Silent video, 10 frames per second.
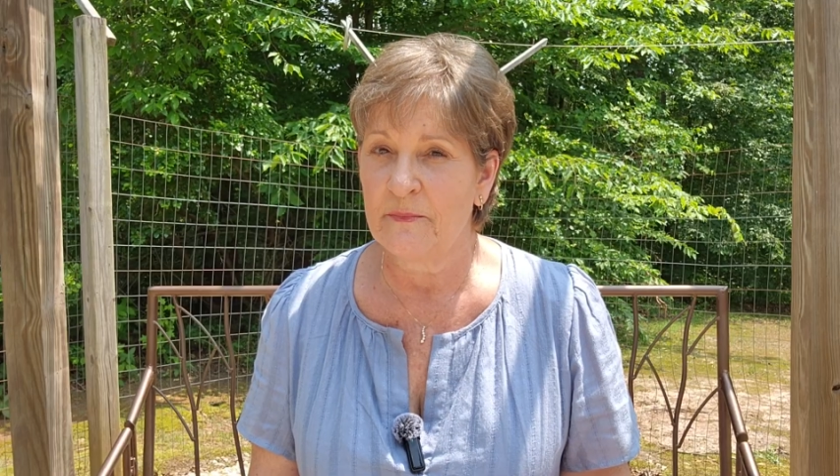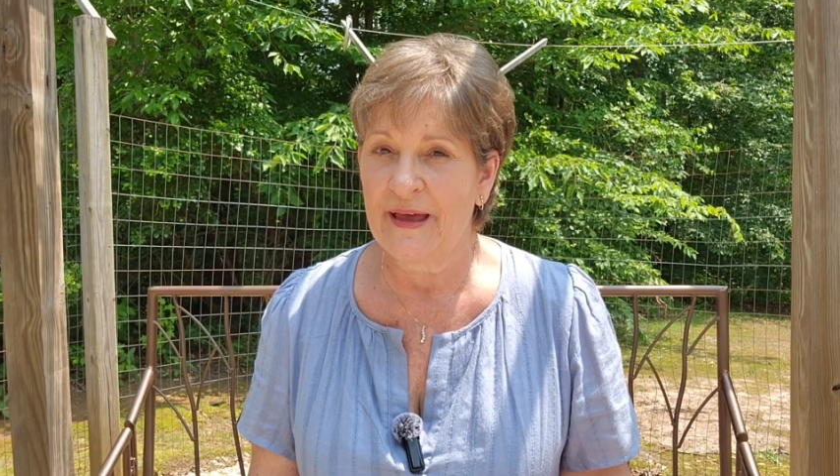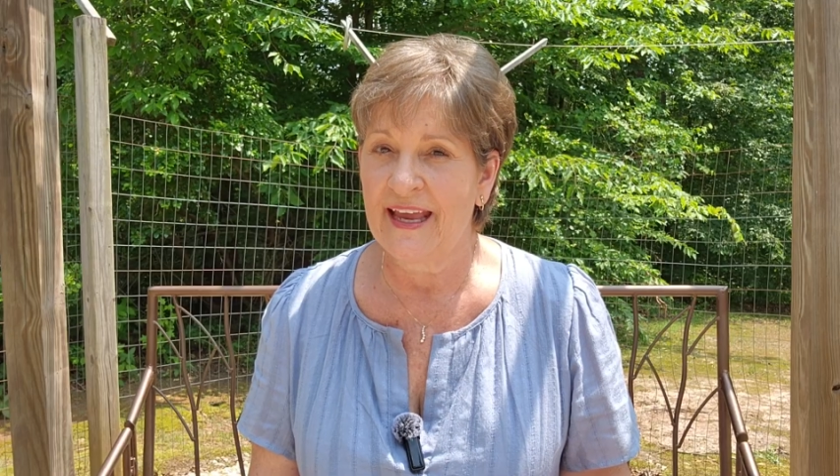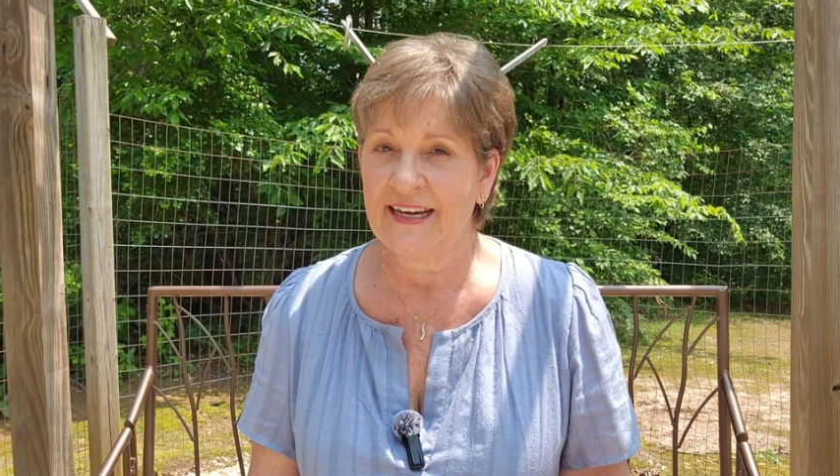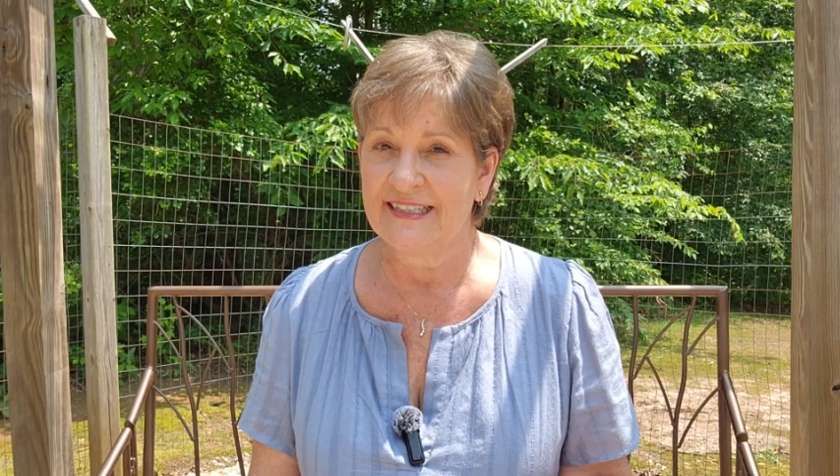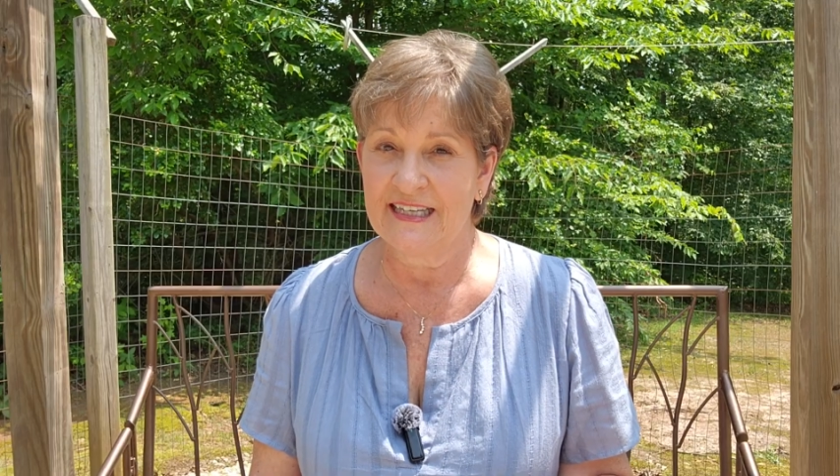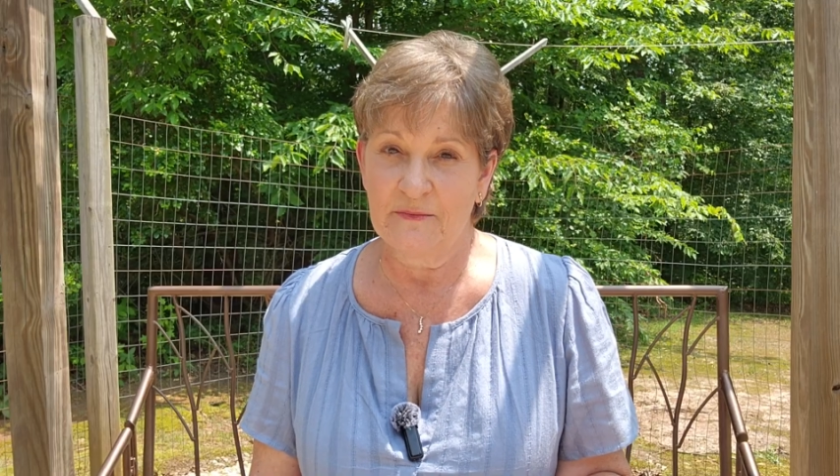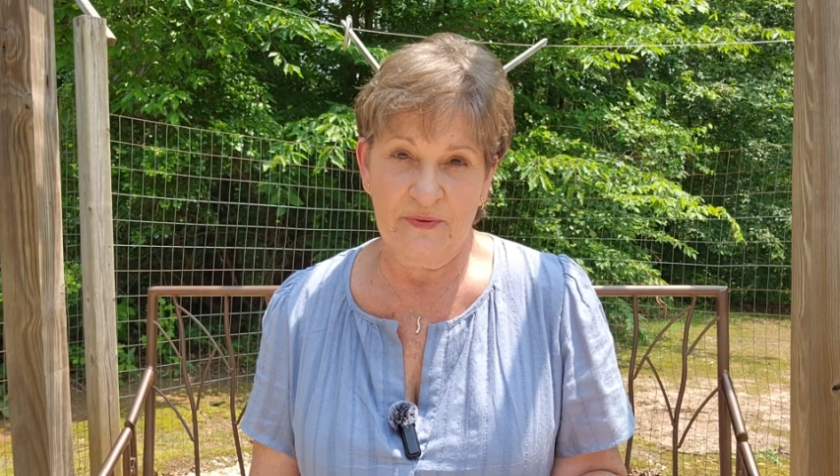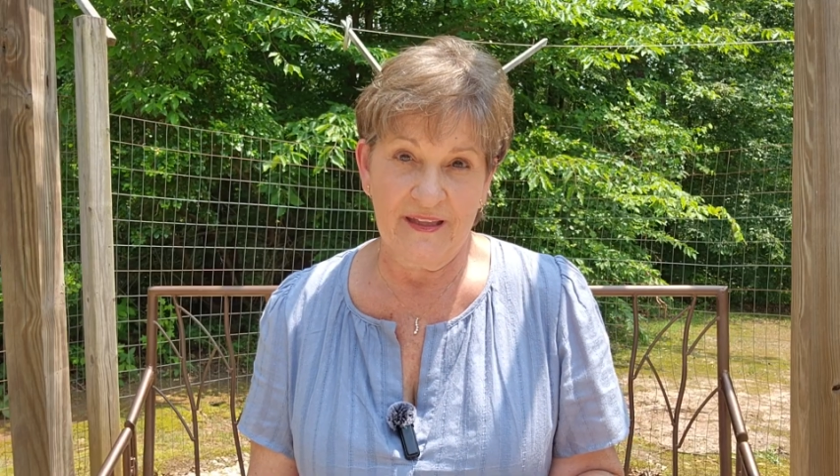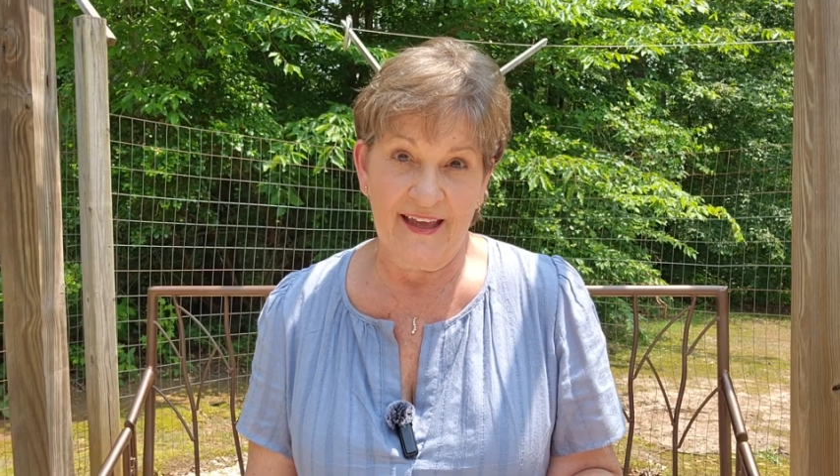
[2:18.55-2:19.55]
a
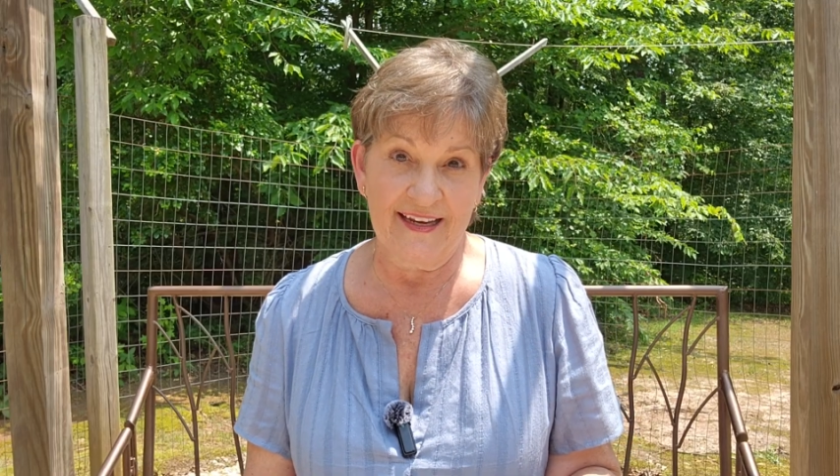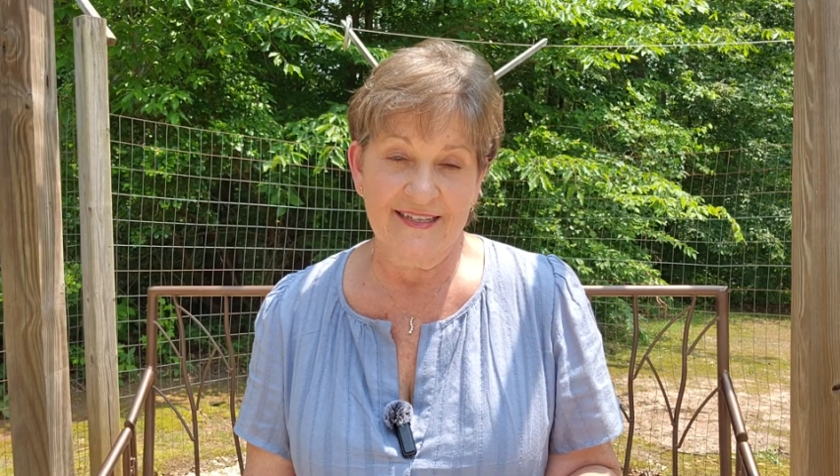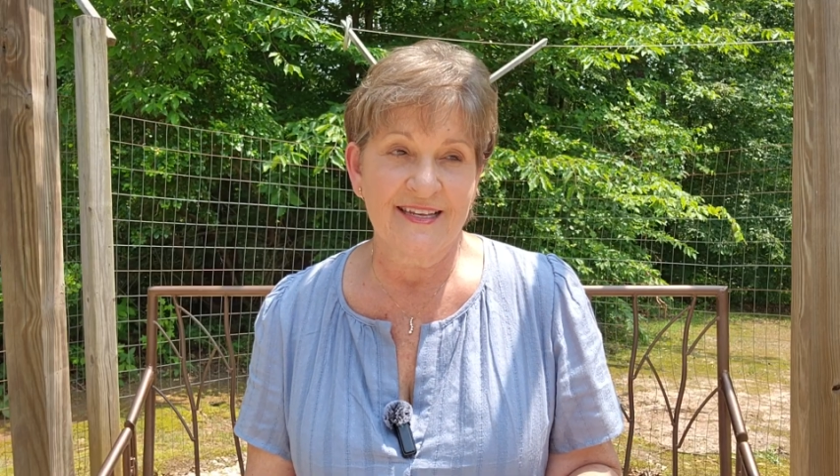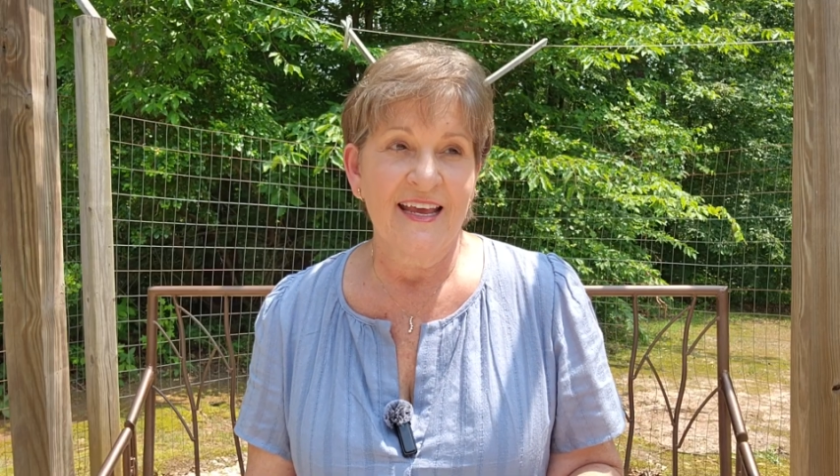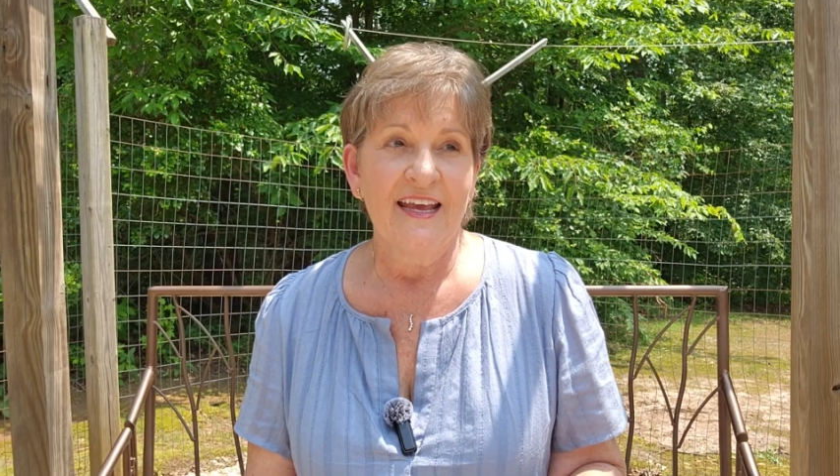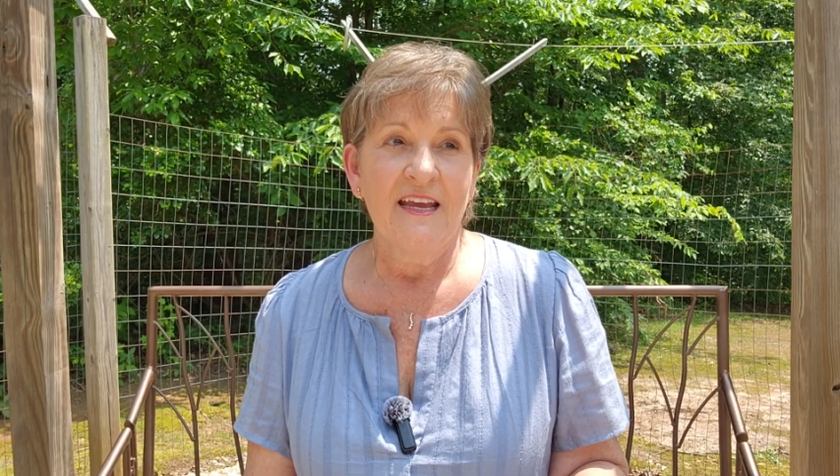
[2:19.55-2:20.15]
painted place.